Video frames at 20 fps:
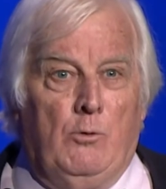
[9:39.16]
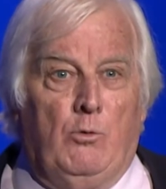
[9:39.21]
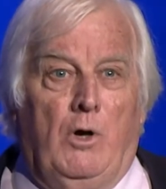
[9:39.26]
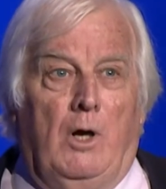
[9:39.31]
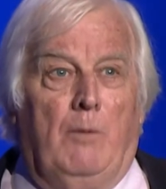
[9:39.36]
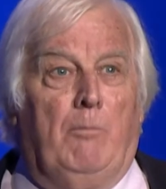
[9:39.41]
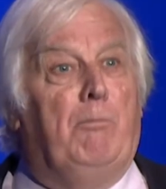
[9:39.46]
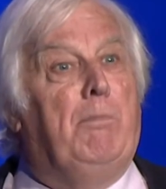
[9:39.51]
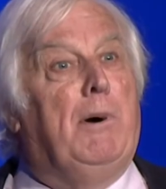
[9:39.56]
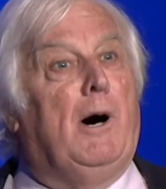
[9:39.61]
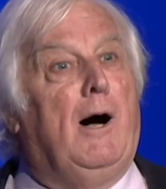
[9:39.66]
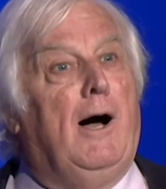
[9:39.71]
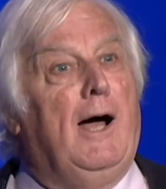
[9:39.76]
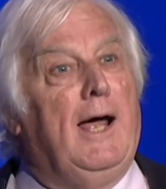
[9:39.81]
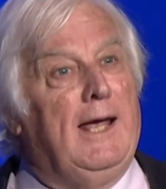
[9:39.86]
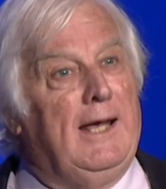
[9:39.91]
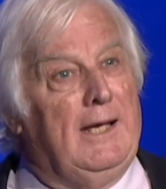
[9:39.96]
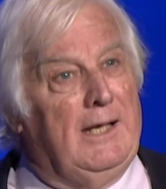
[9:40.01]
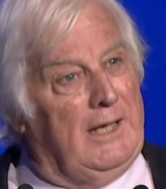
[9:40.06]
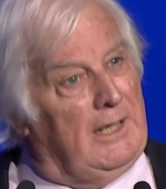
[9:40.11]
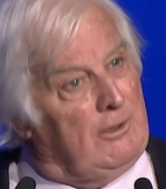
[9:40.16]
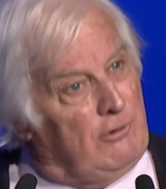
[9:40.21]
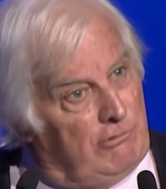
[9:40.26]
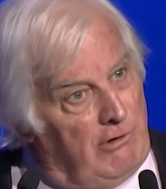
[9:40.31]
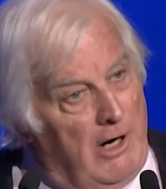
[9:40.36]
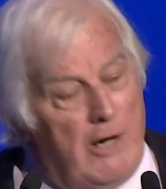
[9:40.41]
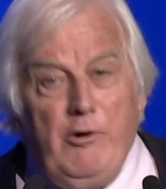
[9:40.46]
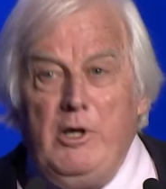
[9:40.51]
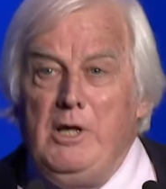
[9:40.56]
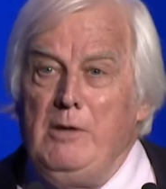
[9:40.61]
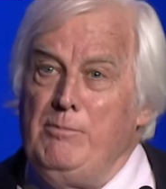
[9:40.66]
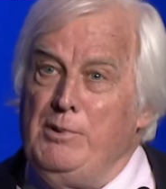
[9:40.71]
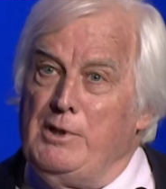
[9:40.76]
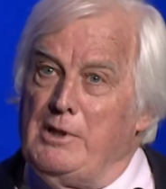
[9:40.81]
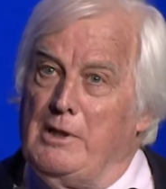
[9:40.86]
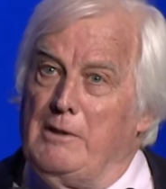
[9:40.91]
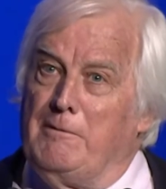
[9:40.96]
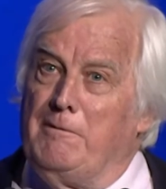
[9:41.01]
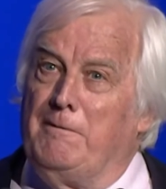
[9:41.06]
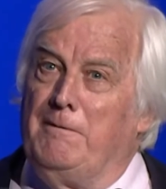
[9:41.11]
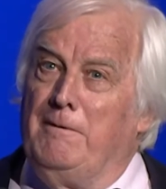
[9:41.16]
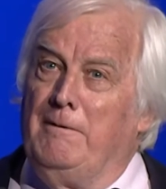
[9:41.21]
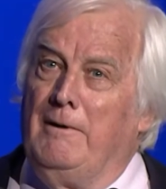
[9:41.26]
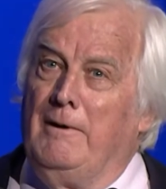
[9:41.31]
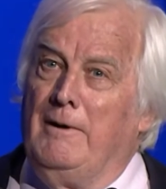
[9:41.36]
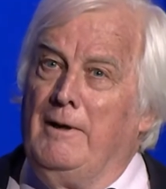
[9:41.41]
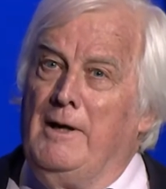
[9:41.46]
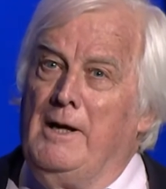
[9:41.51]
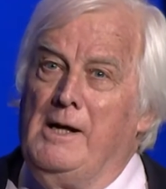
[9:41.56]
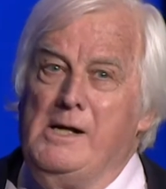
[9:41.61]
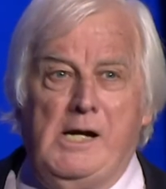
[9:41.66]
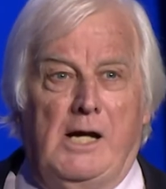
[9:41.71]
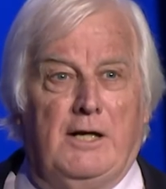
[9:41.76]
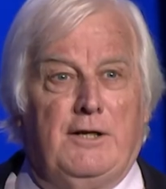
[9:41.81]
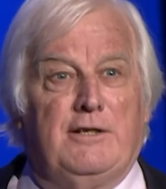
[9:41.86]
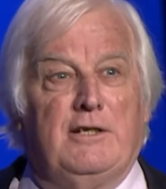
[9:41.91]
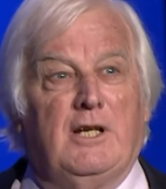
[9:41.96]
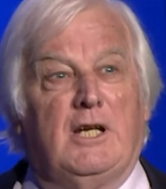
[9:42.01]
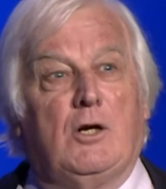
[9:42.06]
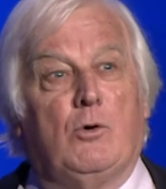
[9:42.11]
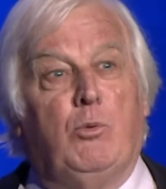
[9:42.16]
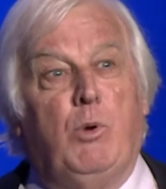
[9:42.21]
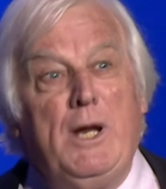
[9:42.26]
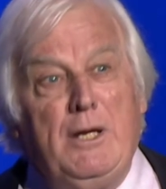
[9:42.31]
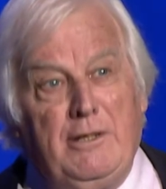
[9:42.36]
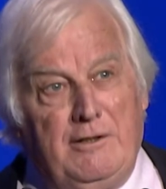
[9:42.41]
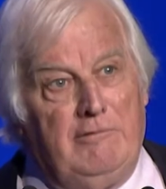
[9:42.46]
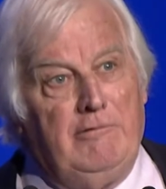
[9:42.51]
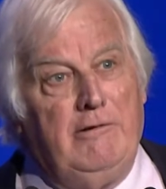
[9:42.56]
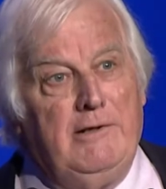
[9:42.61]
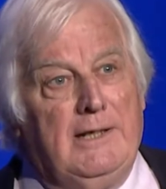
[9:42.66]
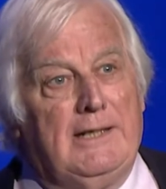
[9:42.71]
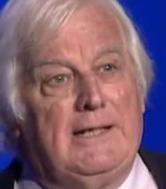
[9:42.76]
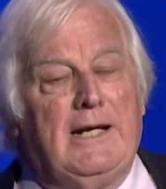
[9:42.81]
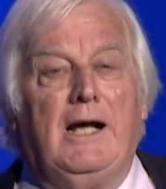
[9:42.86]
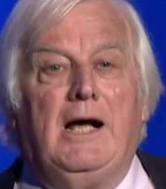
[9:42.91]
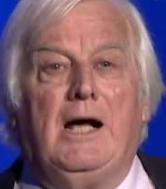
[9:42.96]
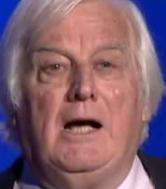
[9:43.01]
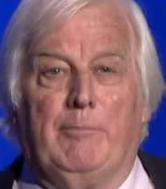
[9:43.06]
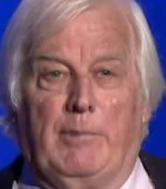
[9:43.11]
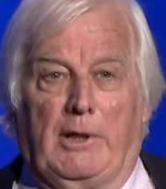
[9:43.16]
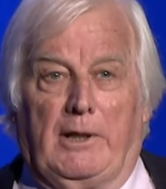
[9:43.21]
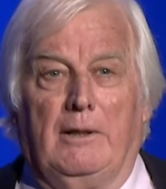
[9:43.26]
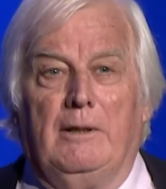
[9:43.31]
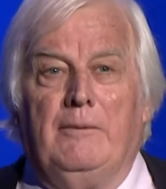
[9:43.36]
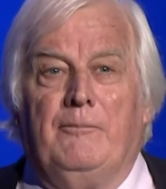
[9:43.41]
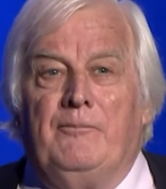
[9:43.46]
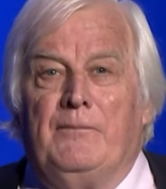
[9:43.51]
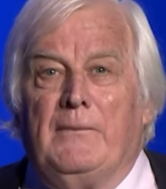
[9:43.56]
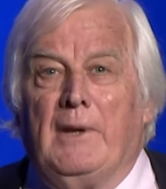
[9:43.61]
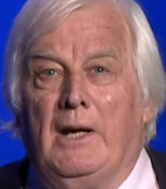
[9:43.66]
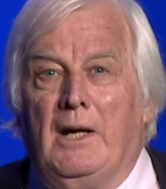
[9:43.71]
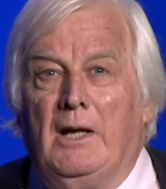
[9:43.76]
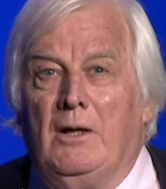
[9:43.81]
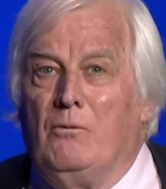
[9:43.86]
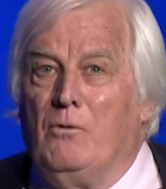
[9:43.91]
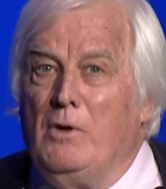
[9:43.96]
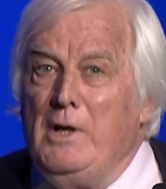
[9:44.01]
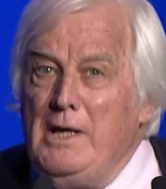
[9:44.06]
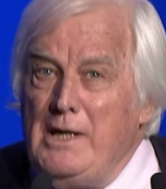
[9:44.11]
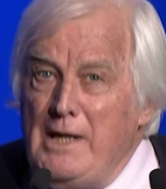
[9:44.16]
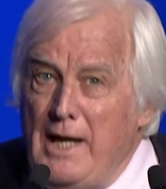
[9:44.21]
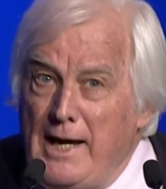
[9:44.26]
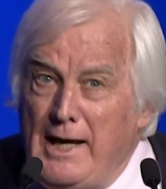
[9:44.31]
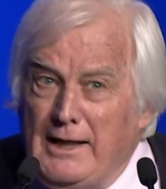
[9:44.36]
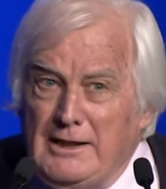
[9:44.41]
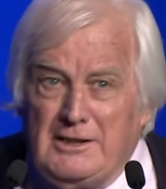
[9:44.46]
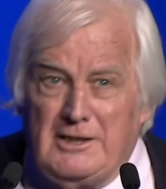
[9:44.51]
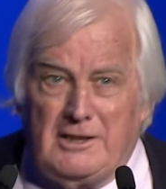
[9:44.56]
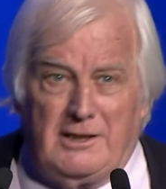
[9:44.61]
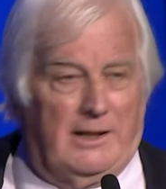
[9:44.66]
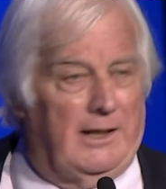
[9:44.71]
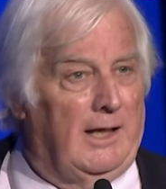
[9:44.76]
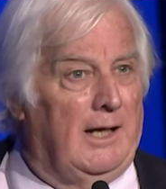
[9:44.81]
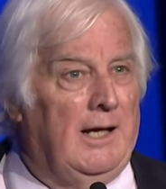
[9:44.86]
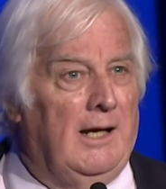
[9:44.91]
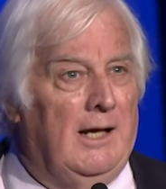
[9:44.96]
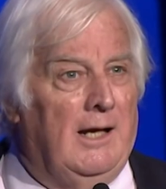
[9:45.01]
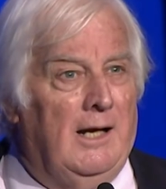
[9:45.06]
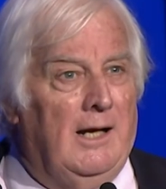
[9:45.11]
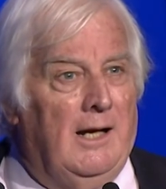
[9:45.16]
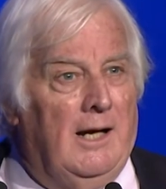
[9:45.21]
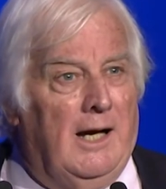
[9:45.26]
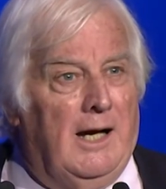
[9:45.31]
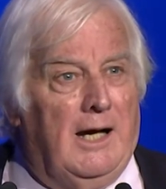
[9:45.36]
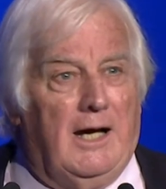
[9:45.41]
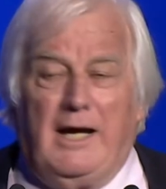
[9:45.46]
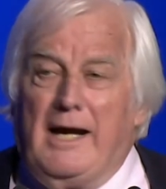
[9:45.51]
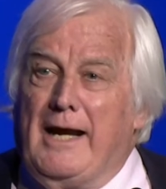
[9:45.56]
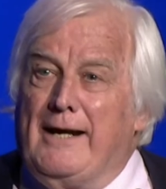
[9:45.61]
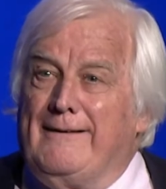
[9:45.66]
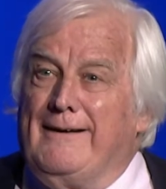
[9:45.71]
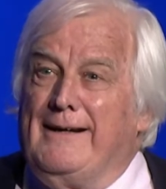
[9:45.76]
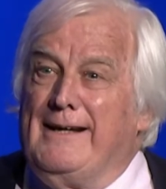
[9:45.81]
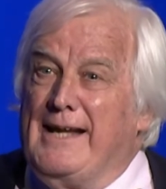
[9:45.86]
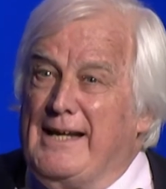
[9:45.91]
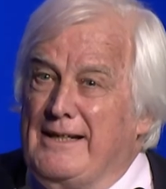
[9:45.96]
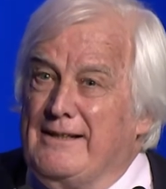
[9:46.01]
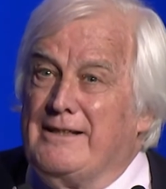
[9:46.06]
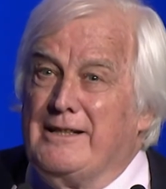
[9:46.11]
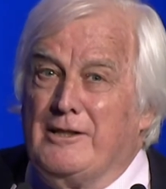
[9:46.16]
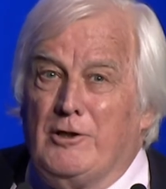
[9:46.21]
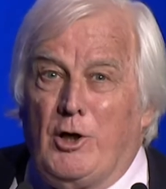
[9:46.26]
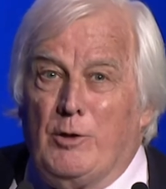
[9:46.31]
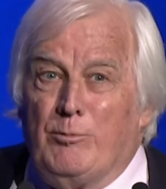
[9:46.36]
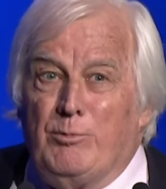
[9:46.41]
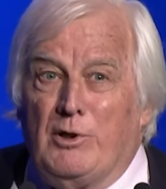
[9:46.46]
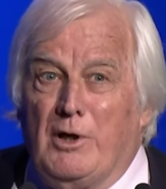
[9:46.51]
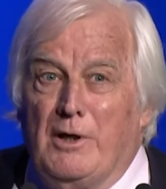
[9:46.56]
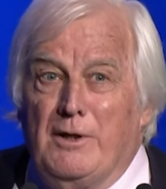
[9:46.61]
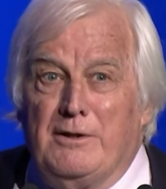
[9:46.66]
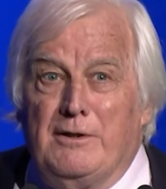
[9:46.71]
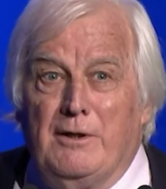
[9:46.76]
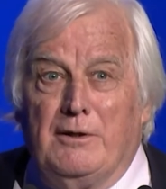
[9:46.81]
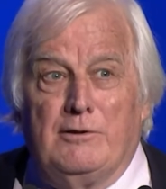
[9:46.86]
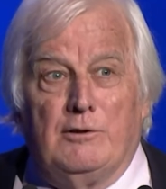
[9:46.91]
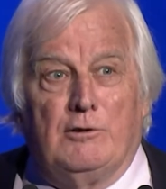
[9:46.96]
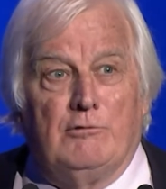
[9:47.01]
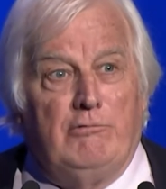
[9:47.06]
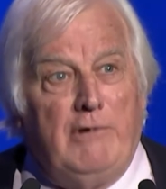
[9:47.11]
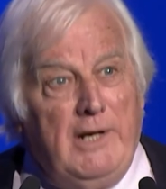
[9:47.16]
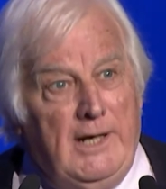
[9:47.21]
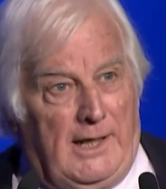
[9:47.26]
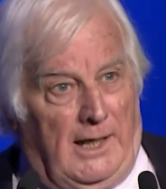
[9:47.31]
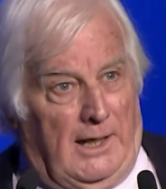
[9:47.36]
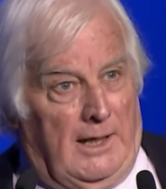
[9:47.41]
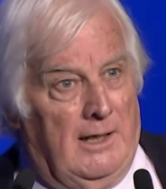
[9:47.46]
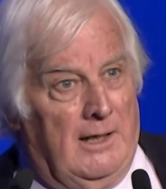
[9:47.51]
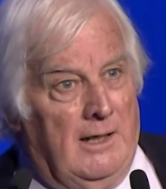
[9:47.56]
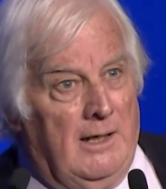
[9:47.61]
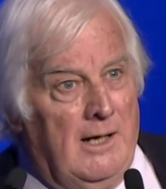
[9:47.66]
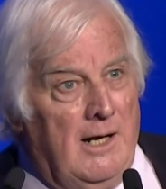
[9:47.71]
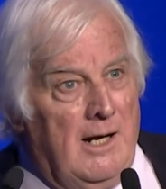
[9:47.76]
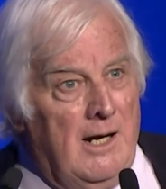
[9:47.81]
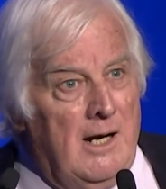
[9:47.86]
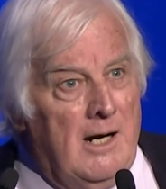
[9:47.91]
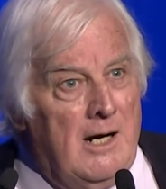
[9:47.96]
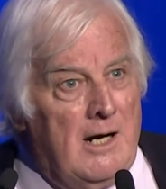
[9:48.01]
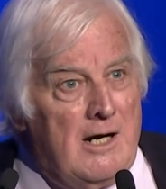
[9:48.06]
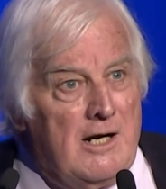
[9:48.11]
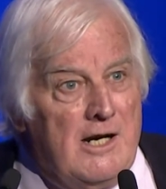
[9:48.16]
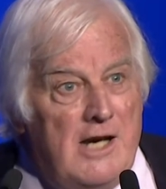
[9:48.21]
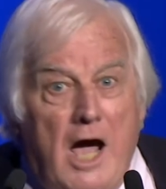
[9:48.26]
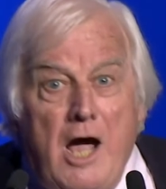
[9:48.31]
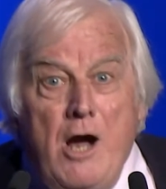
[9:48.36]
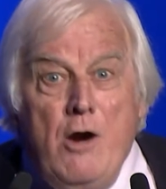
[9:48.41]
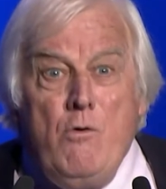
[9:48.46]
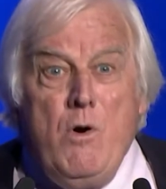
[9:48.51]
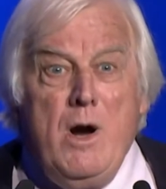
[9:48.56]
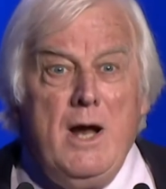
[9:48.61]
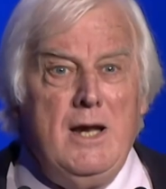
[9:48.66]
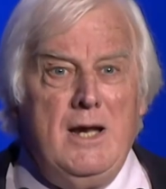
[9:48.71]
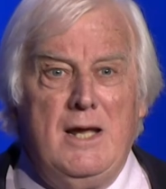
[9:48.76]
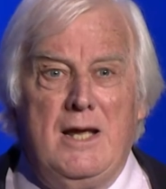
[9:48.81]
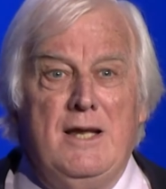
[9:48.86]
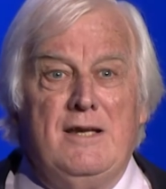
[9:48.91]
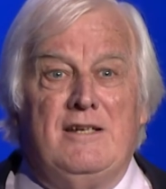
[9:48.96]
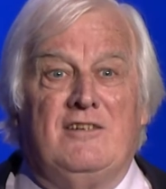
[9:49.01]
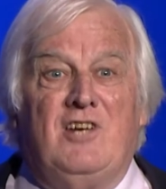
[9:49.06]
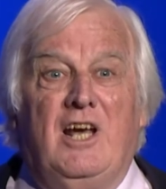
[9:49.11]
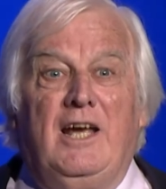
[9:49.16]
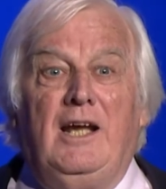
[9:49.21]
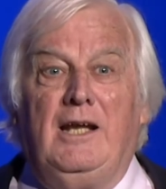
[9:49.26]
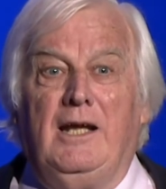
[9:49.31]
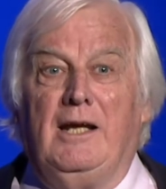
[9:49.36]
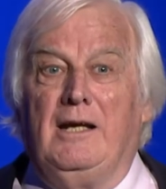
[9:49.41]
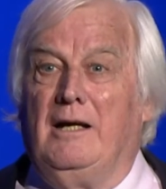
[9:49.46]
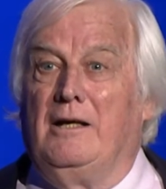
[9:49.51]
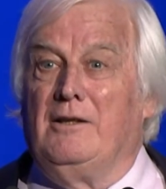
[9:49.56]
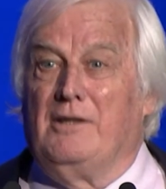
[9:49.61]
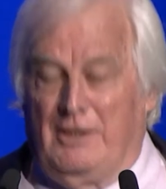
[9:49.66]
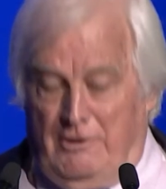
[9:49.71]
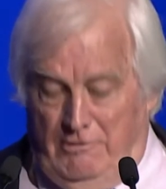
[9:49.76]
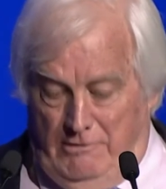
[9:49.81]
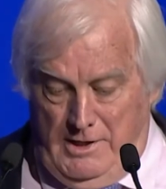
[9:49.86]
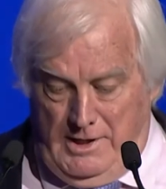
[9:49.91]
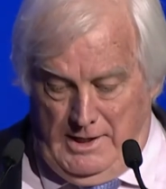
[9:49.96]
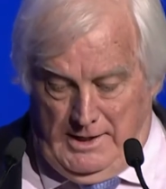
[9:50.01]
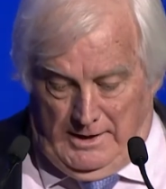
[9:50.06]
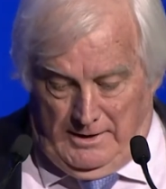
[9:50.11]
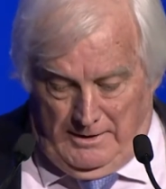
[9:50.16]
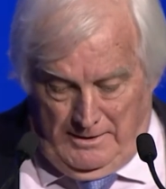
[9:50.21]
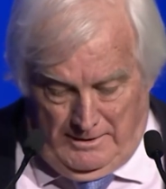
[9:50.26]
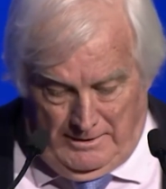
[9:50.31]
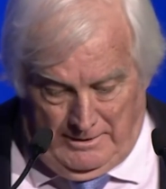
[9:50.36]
By growing beef and sequestering carbon, we actually are at a net zero process already. No one is telling the Greens